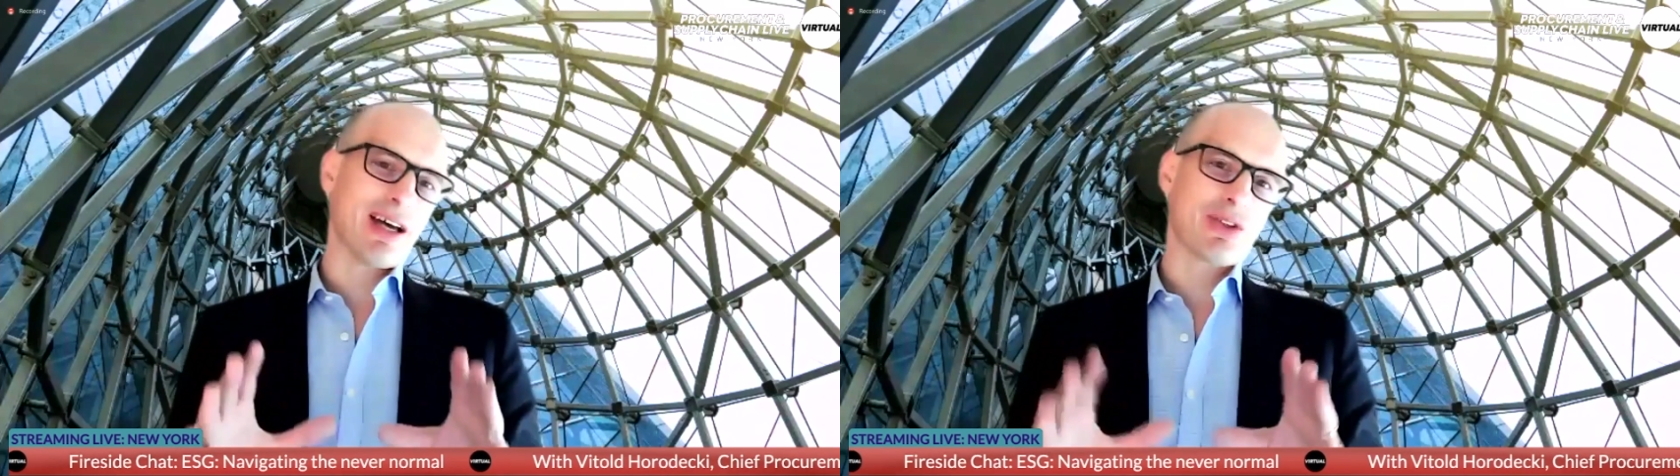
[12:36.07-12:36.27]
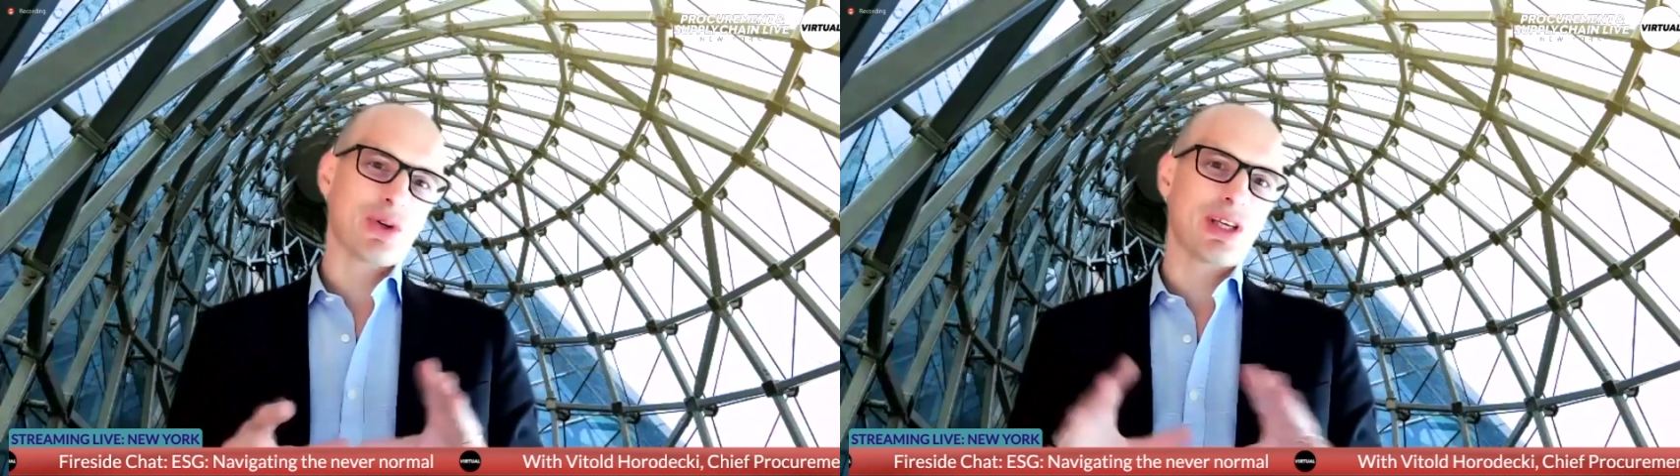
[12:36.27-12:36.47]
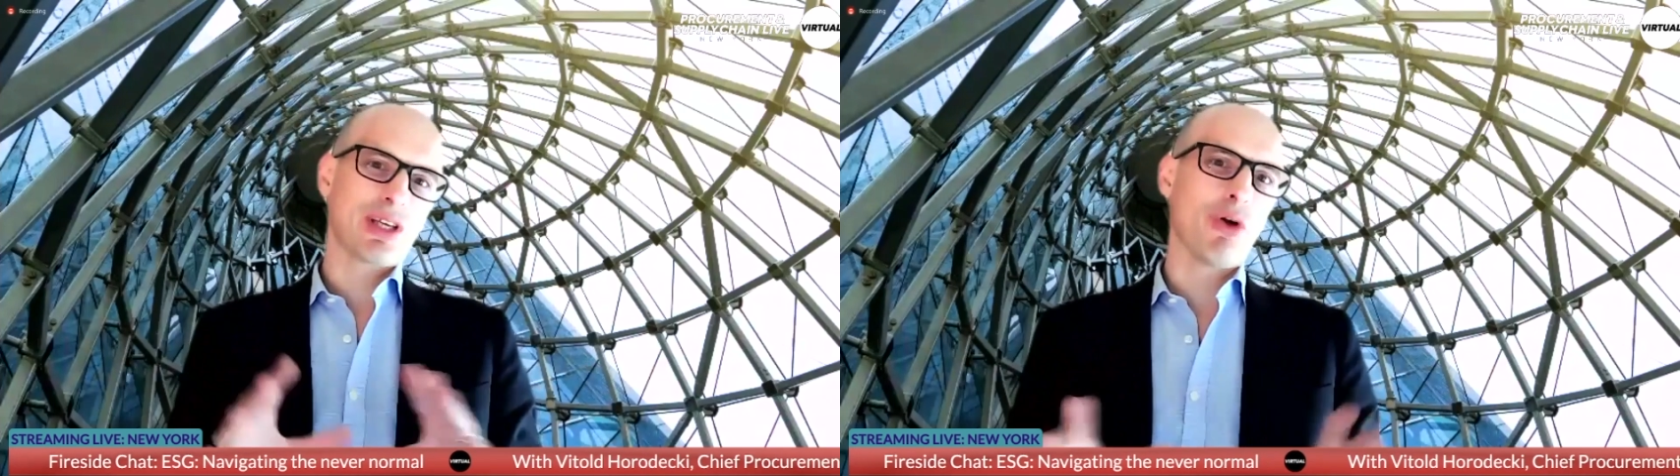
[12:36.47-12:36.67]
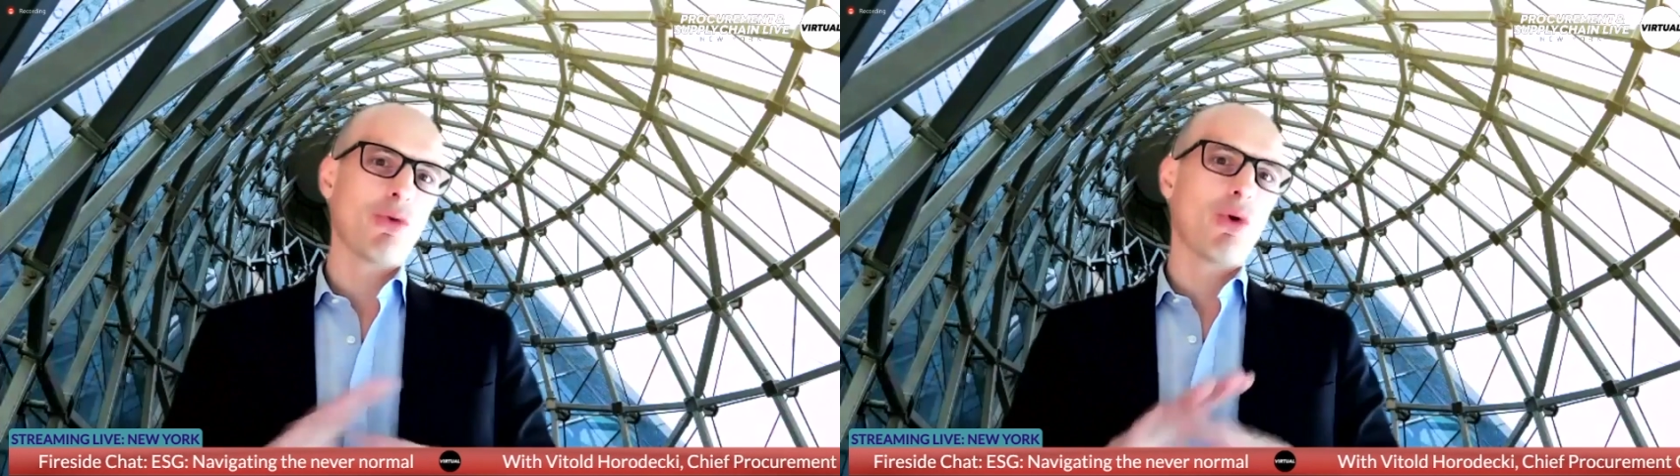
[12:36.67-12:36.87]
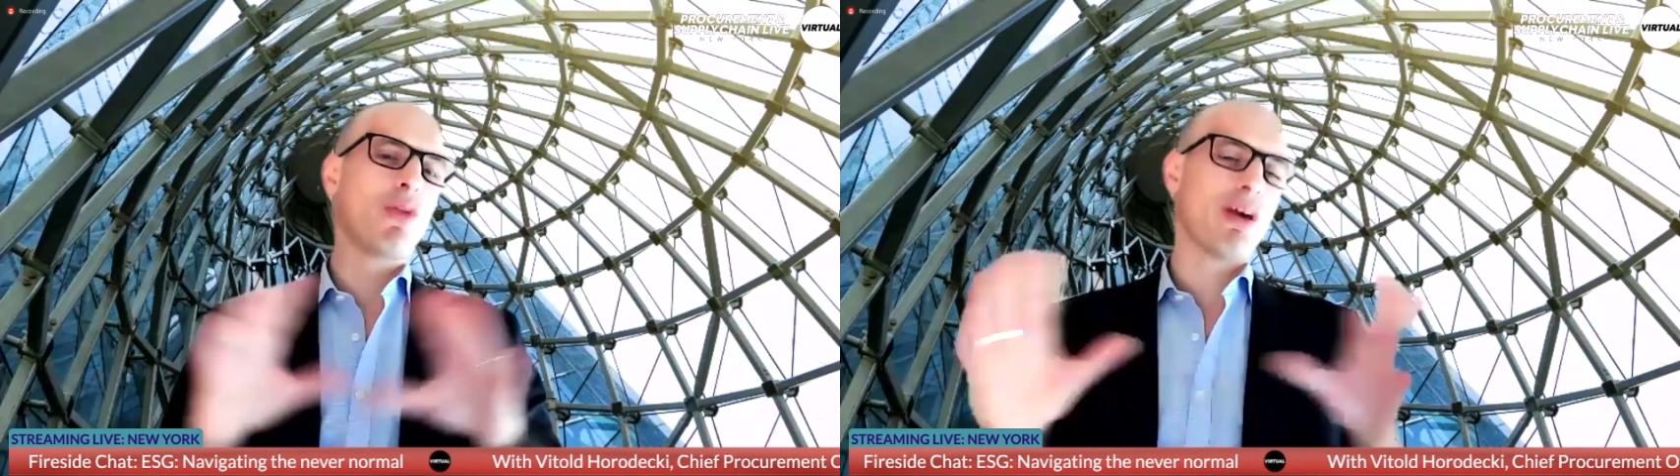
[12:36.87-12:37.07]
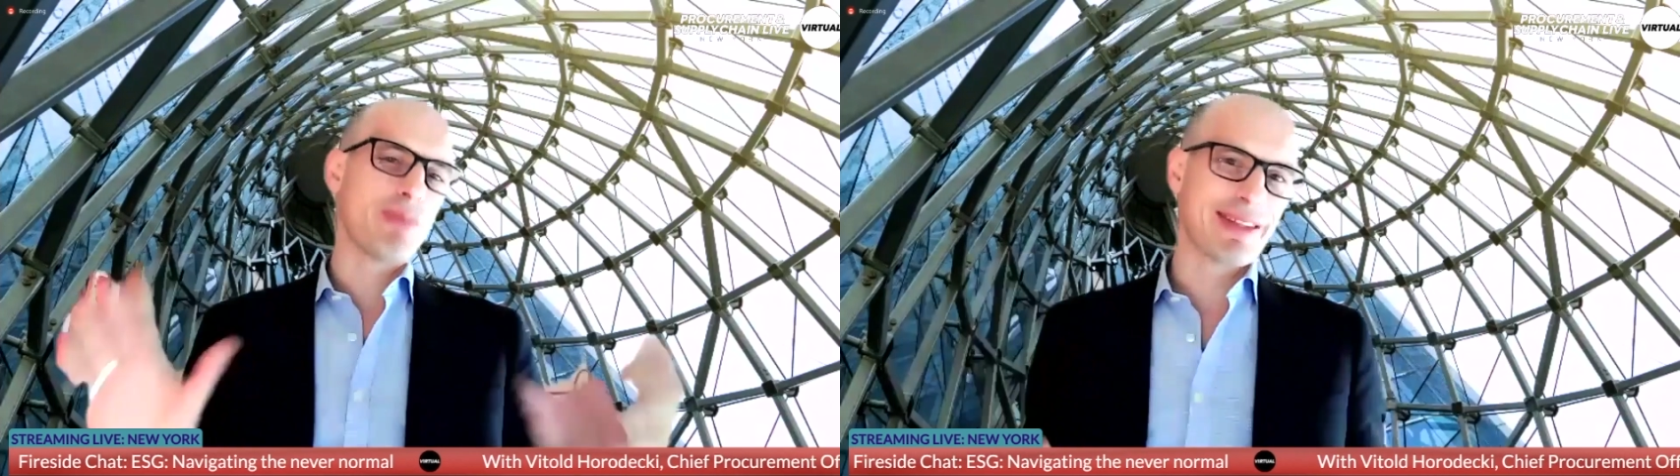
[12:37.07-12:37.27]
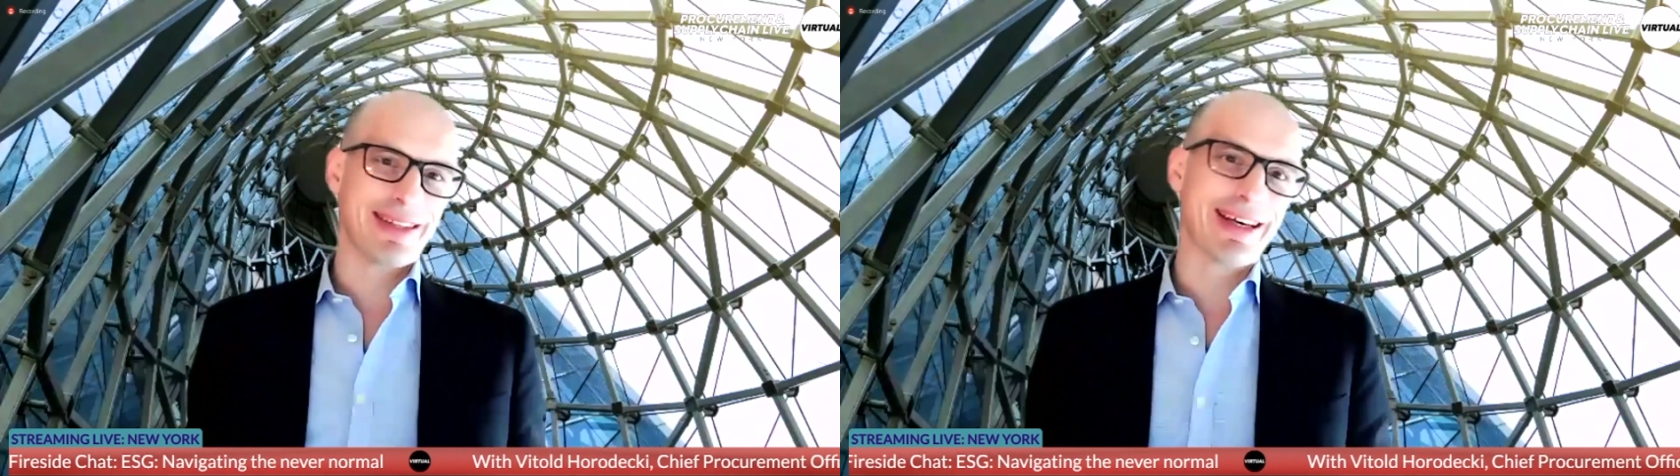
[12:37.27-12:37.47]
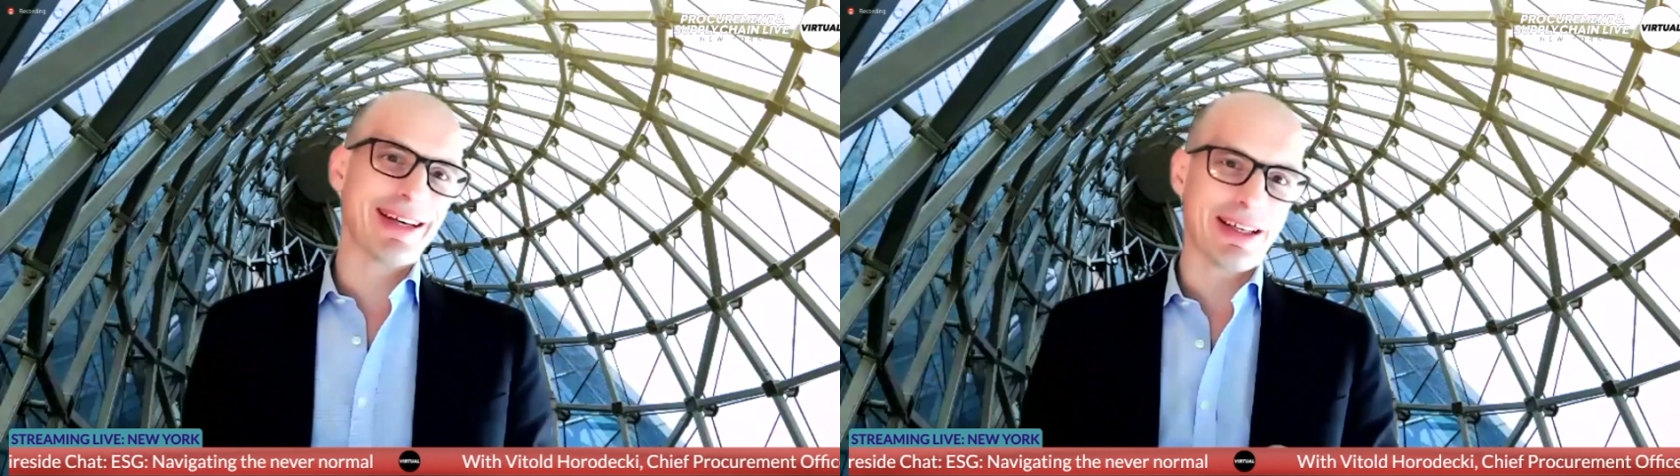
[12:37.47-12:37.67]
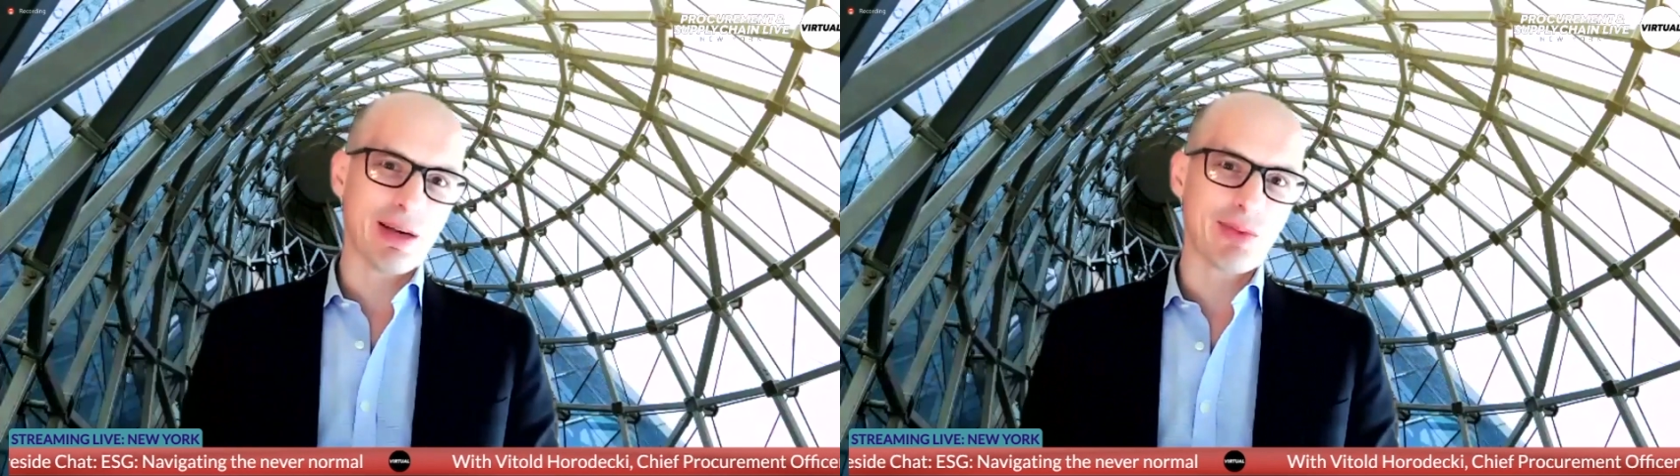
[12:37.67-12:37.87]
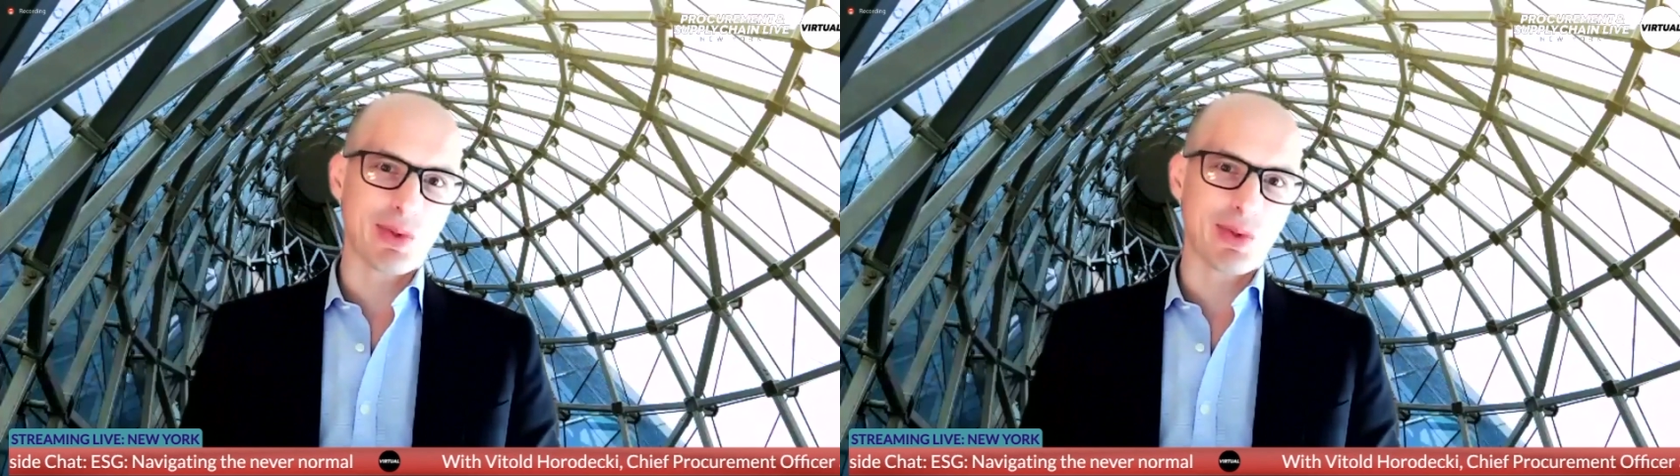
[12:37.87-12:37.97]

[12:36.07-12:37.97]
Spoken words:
successful on all their big ticket items.